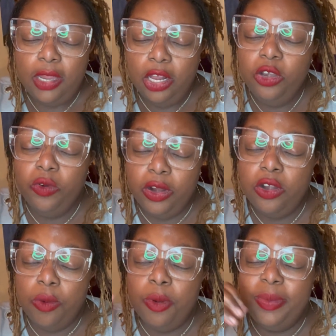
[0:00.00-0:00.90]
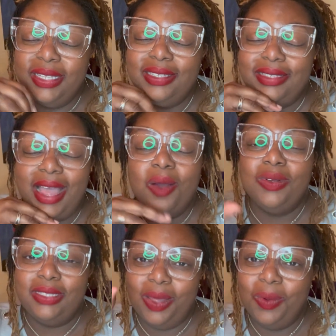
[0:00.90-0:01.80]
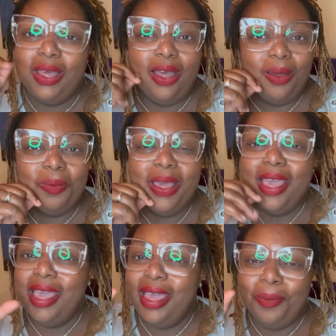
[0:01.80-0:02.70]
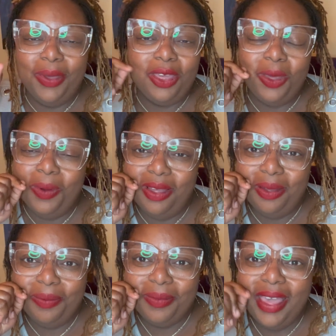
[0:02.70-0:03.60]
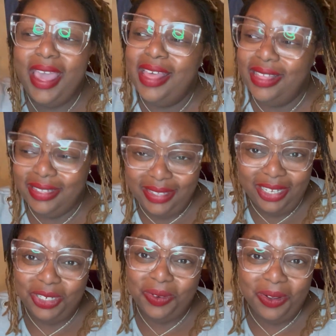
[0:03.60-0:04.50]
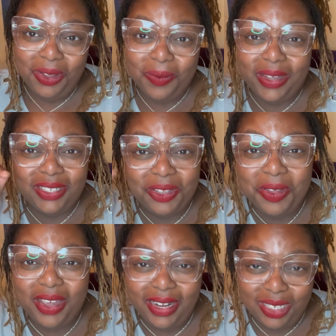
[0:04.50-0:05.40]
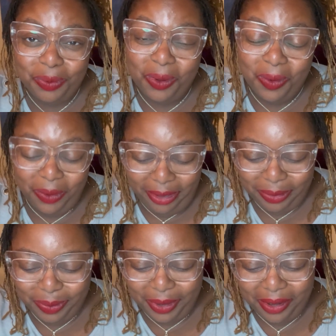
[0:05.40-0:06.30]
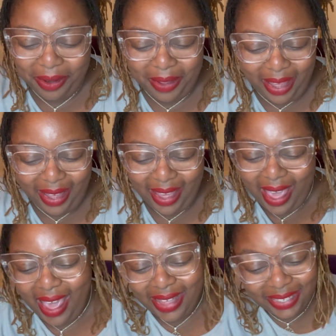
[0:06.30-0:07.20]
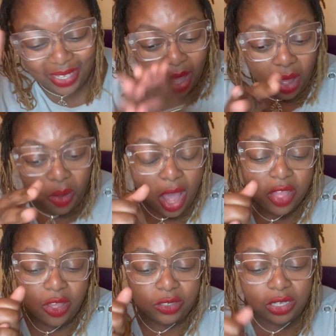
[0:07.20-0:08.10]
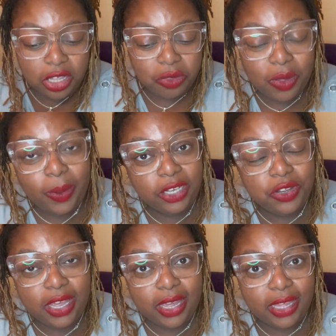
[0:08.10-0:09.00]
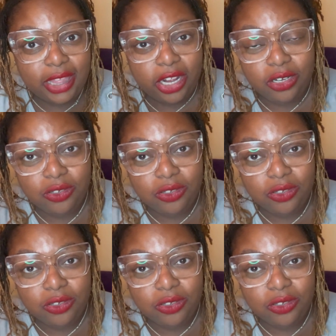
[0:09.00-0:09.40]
During normal business hours, they will come and pick you up and then send you on your way so you can explore Williamsburg, okay? So those are the 3 ways you can get there.